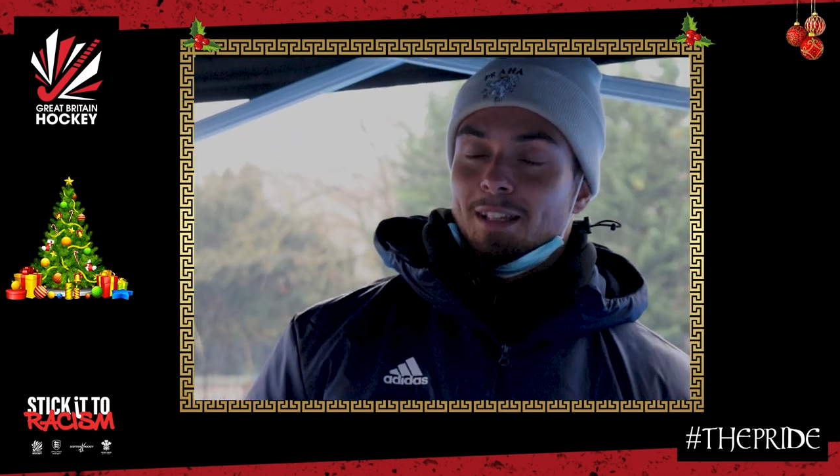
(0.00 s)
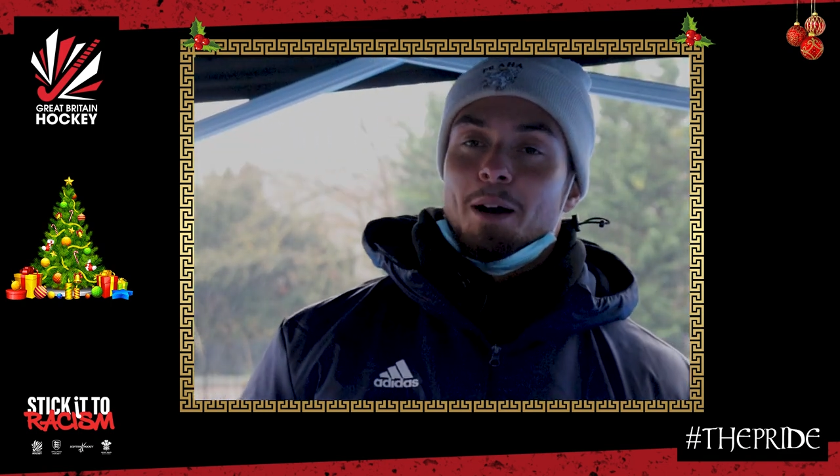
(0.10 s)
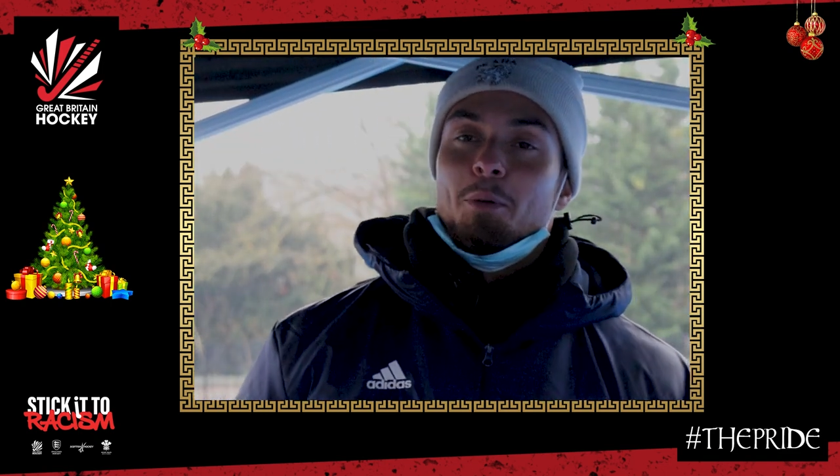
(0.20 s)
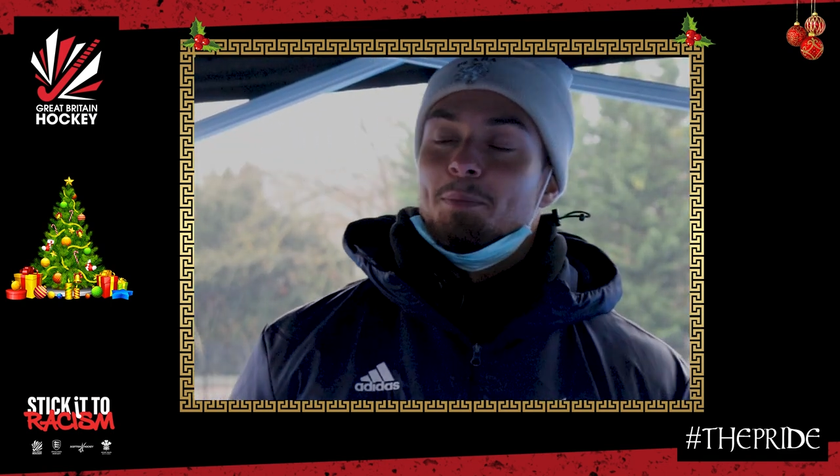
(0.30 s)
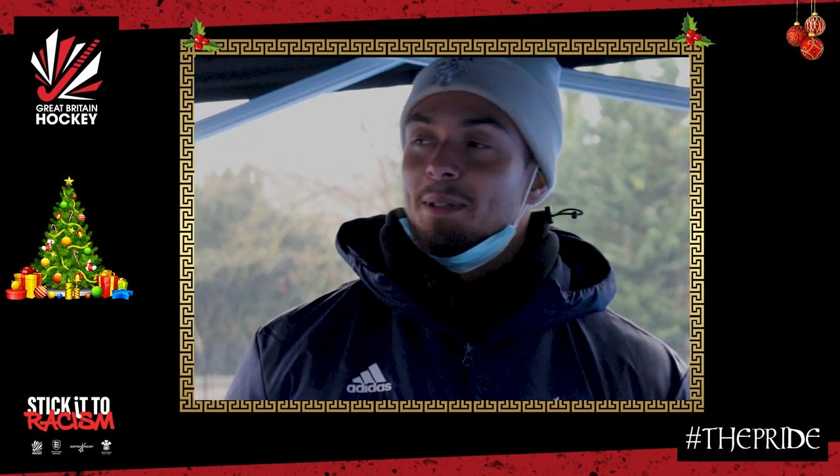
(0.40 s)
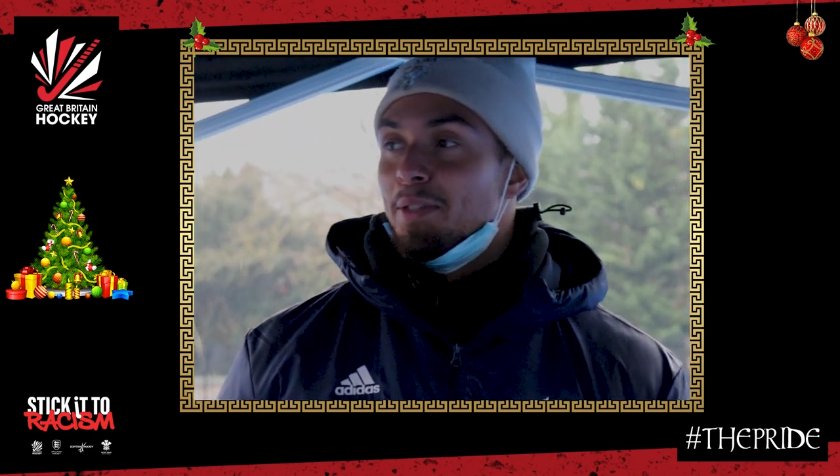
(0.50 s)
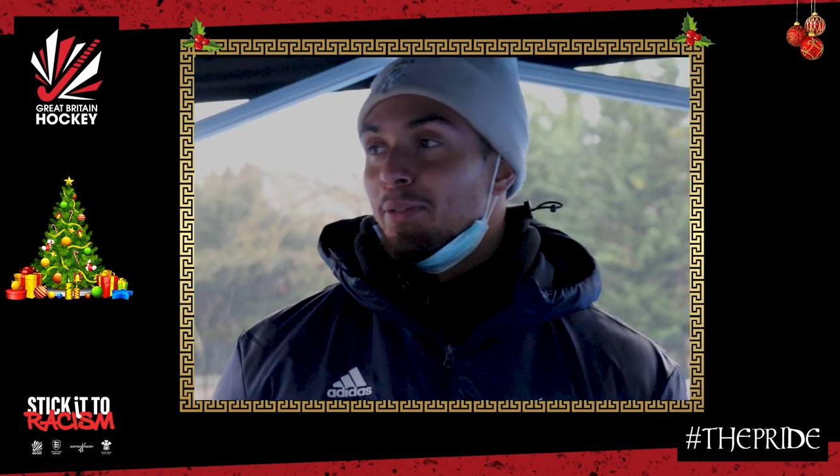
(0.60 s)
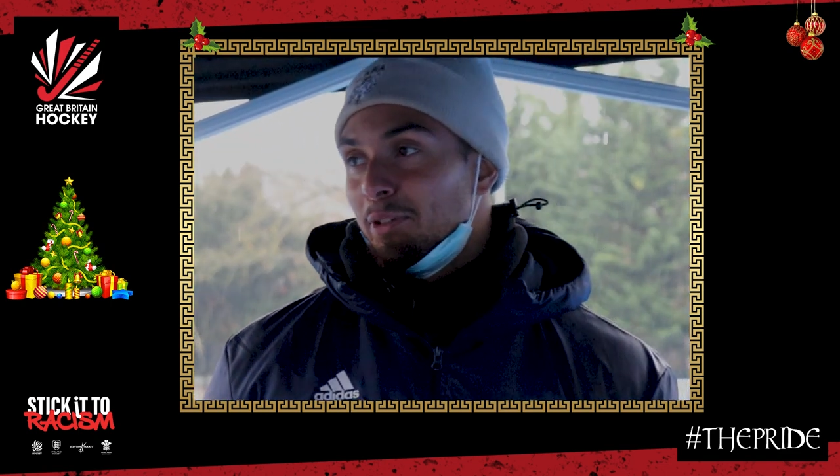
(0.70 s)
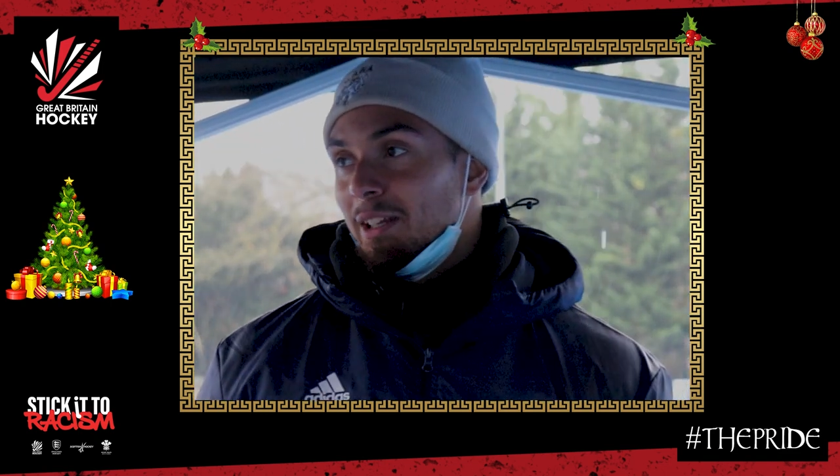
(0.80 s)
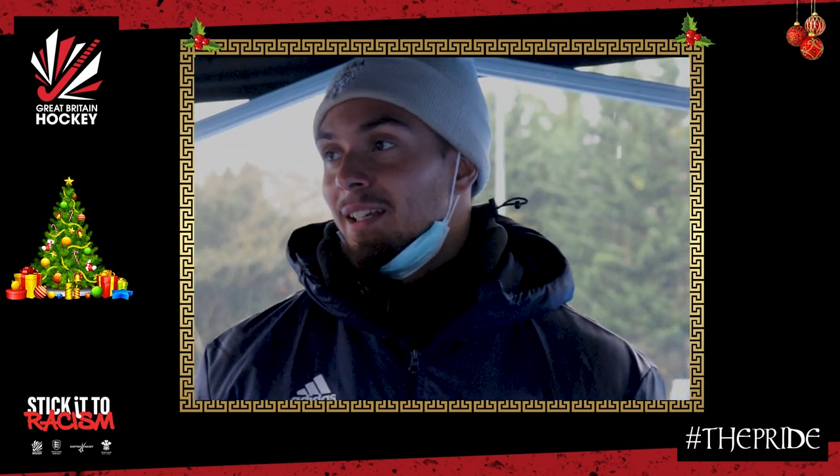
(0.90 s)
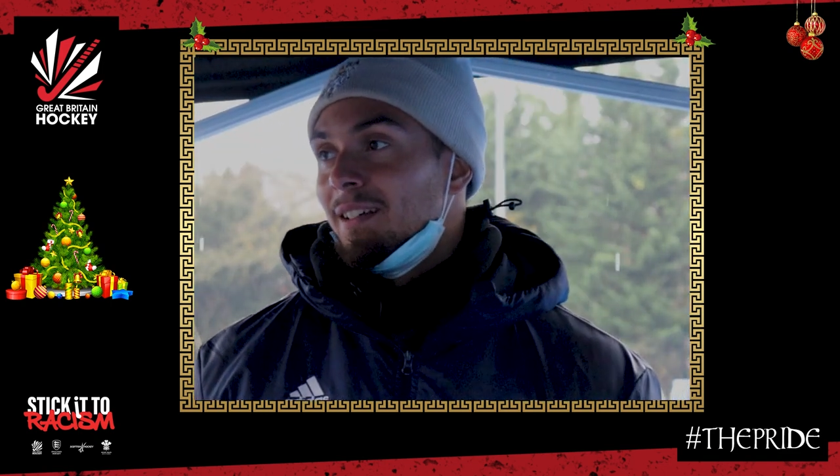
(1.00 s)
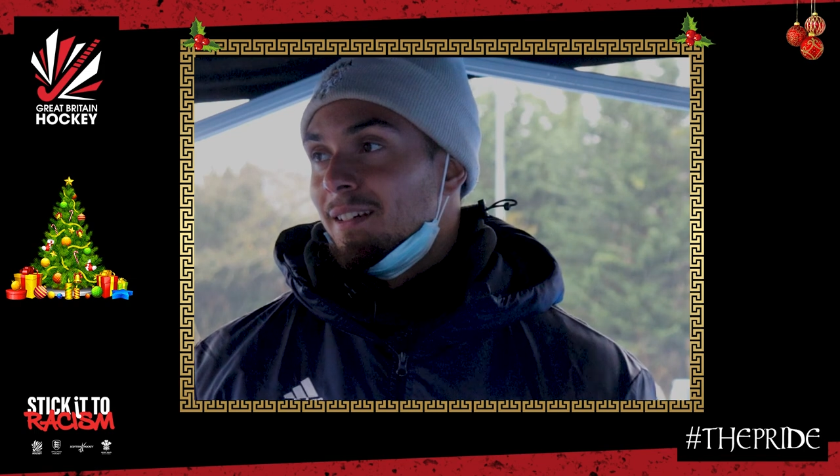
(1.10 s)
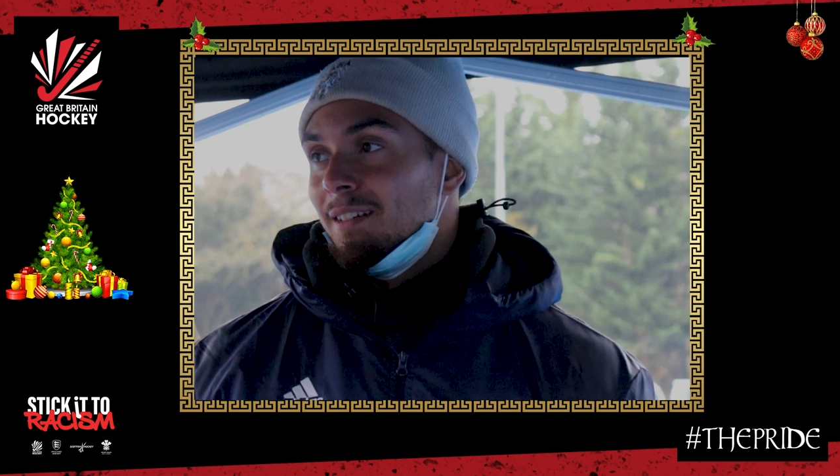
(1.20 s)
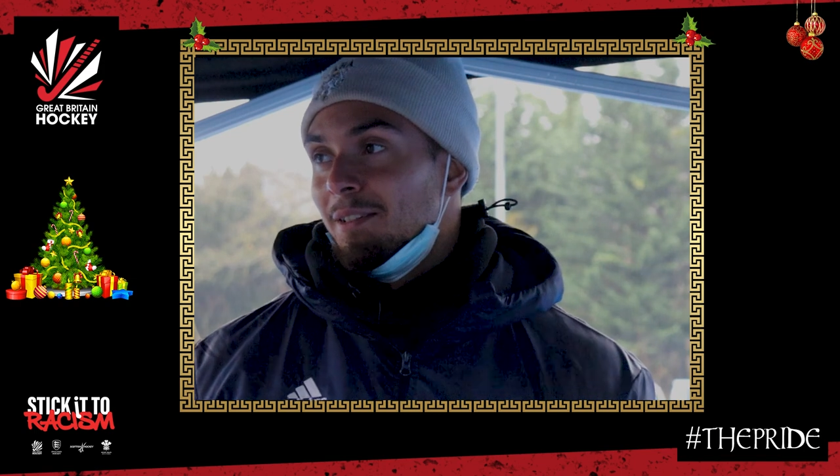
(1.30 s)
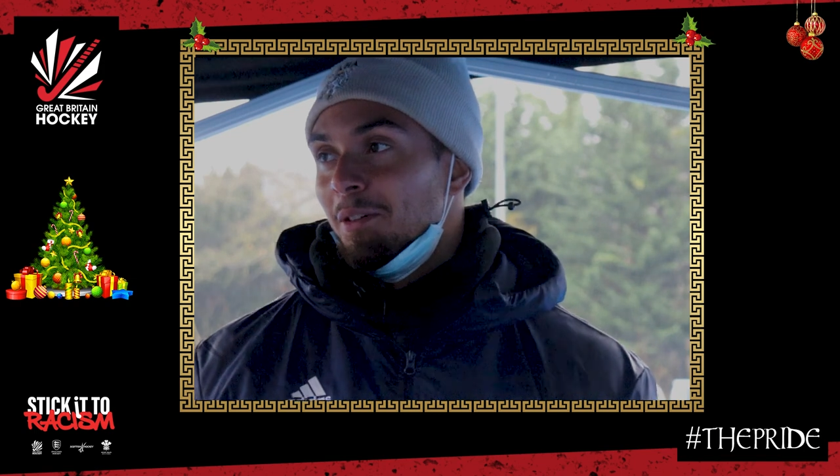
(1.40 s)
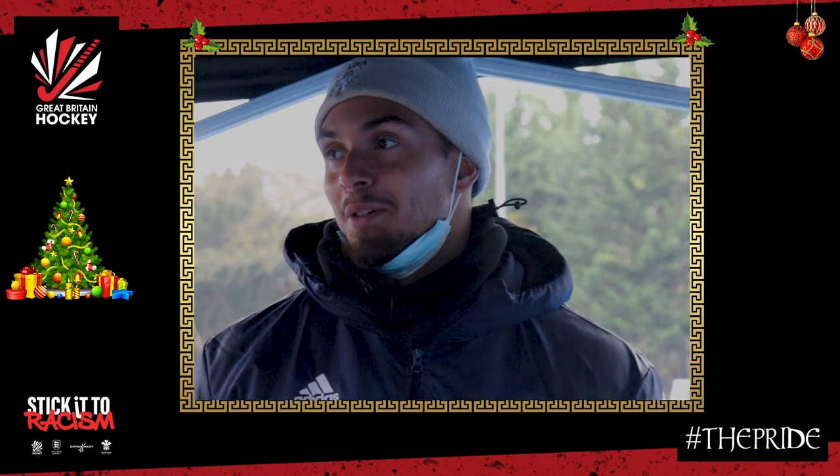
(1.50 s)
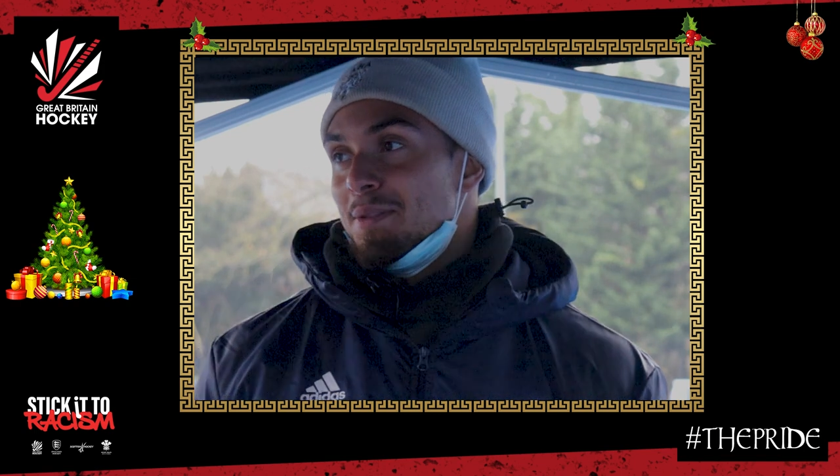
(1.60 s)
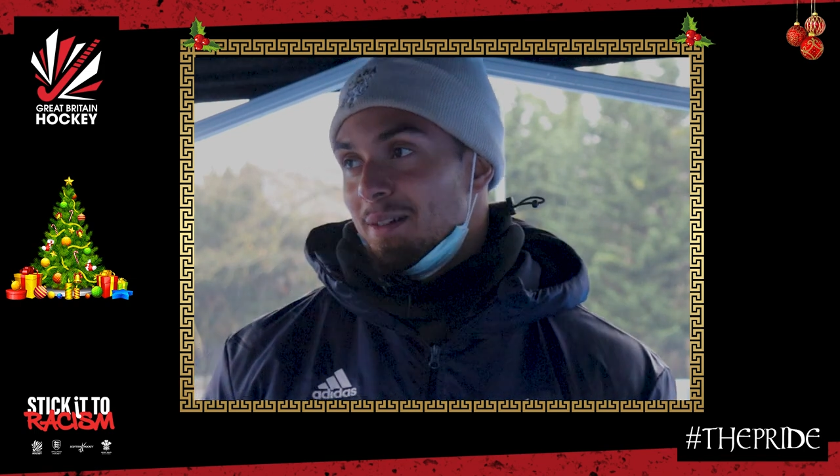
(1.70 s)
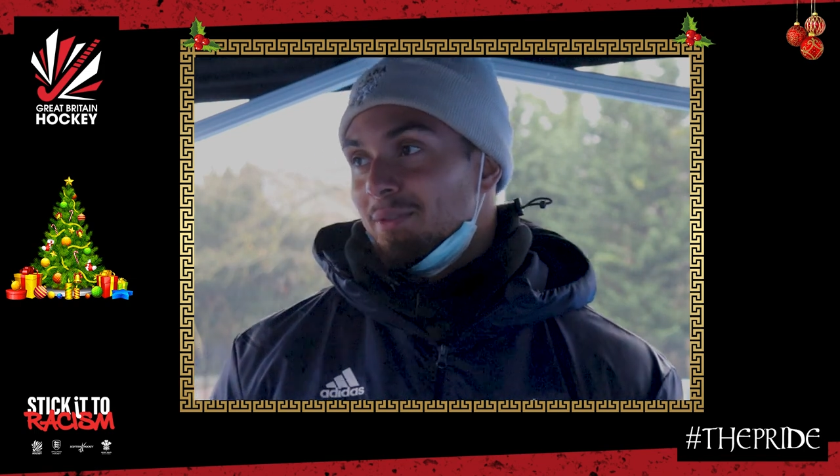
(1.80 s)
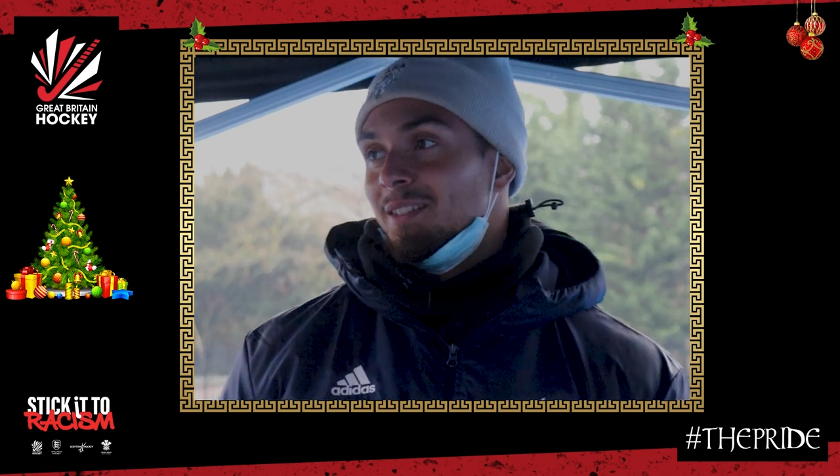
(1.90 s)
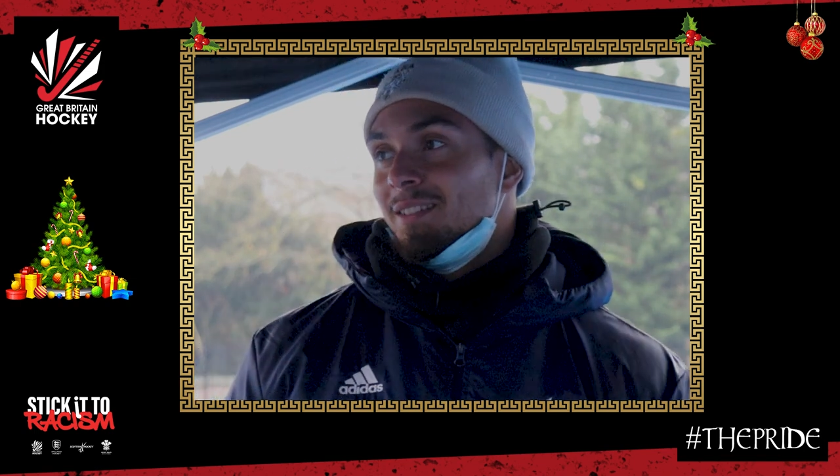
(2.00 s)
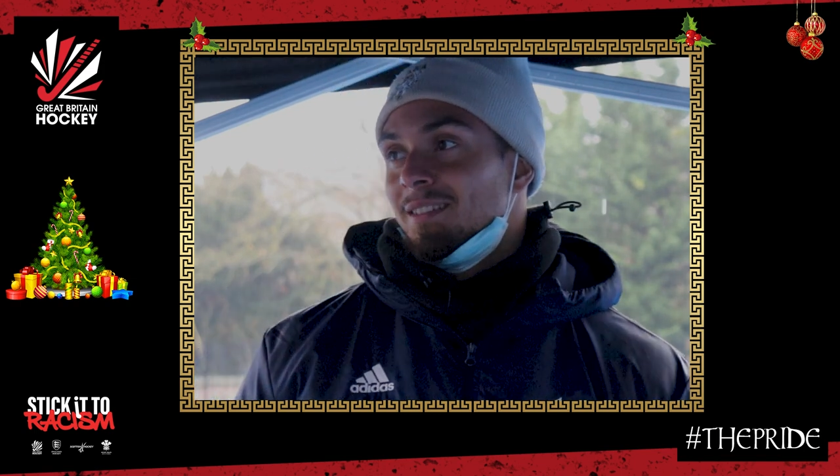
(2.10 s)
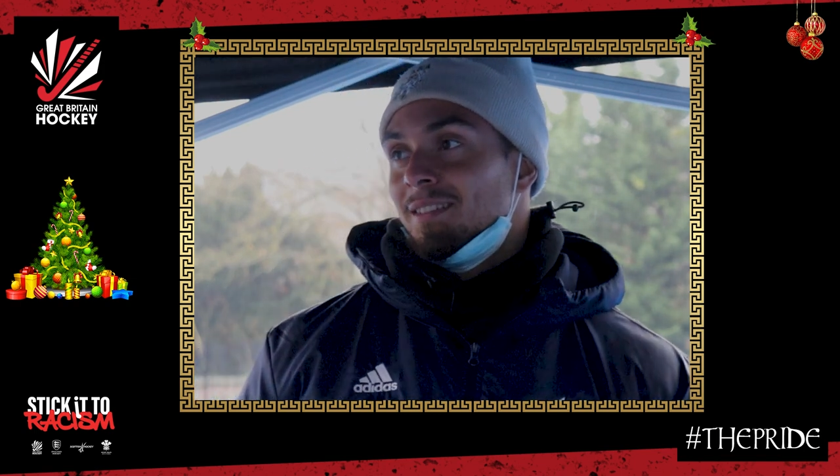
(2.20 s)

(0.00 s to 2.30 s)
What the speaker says: That would be three, not seven.